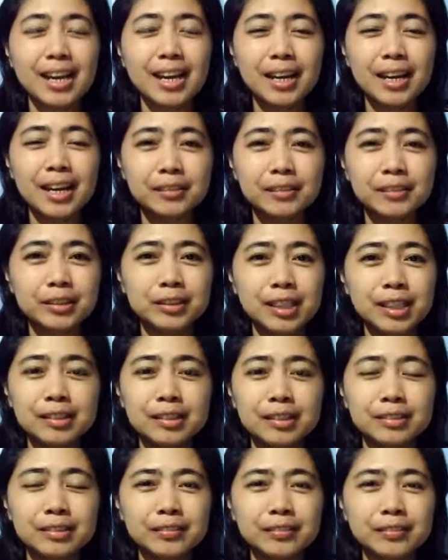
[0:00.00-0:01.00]
And for
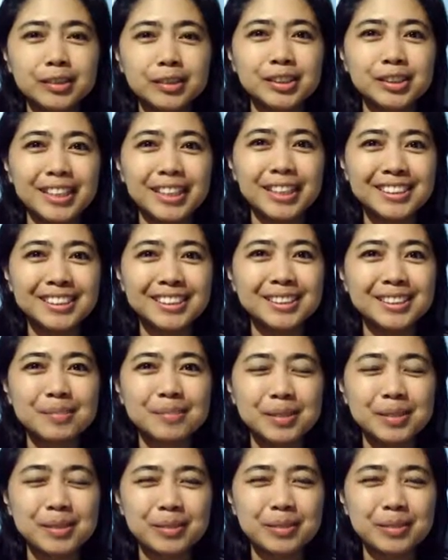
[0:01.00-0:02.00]
today's
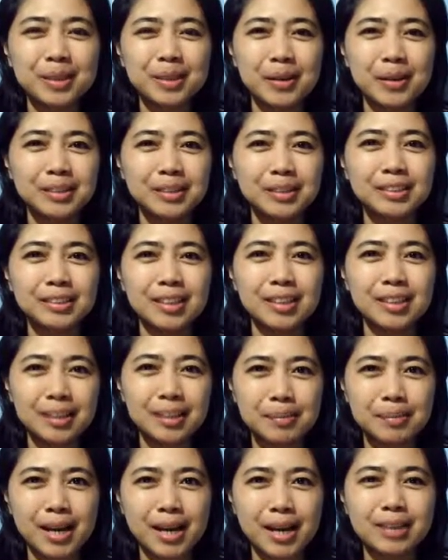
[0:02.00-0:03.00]
topic, we're going to talk
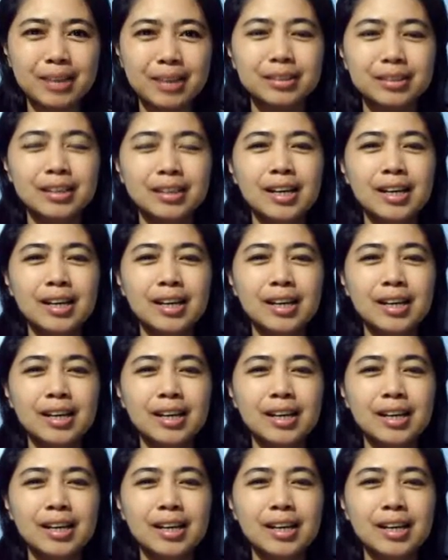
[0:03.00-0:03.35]
about